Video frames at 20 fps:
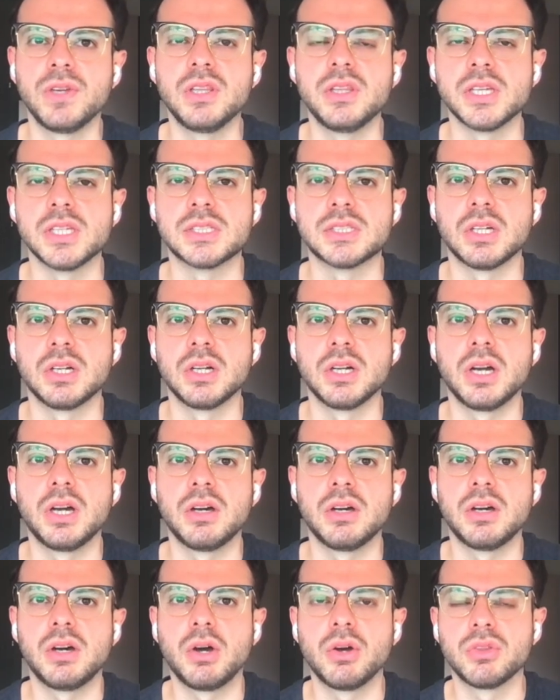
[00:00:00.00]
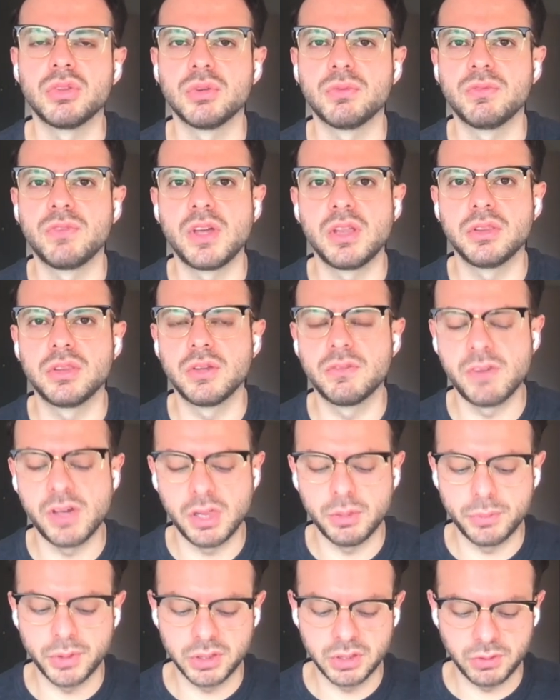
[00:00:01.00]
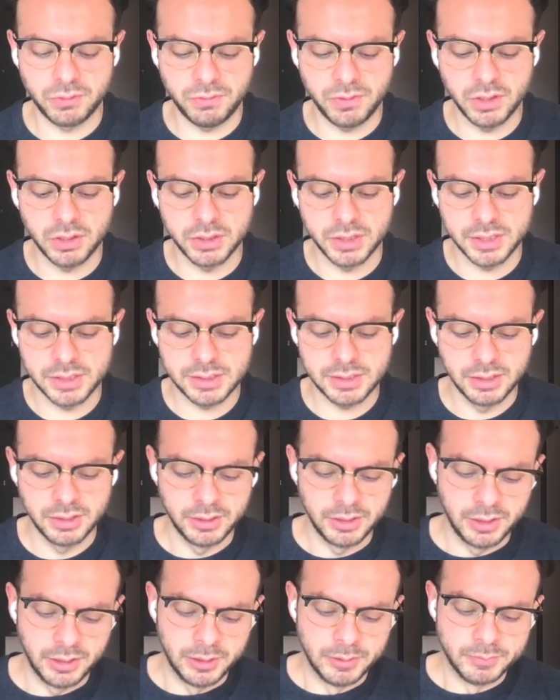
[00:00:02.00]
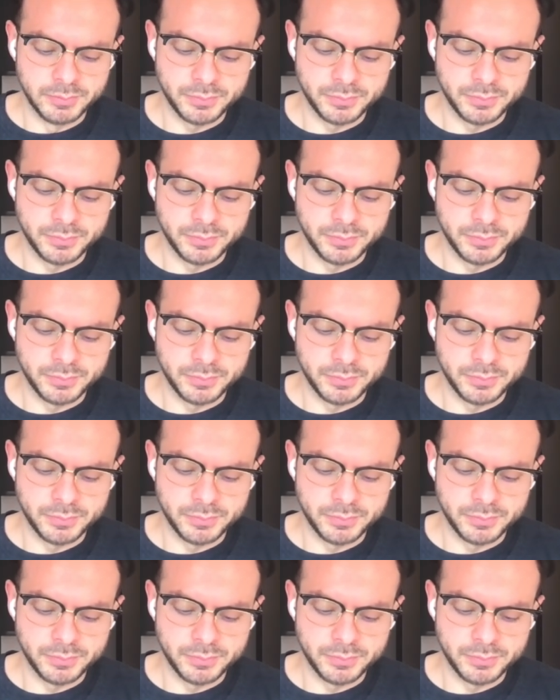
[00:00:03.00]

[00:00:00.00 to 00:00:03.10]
their feelings are, how they're developing their feelings.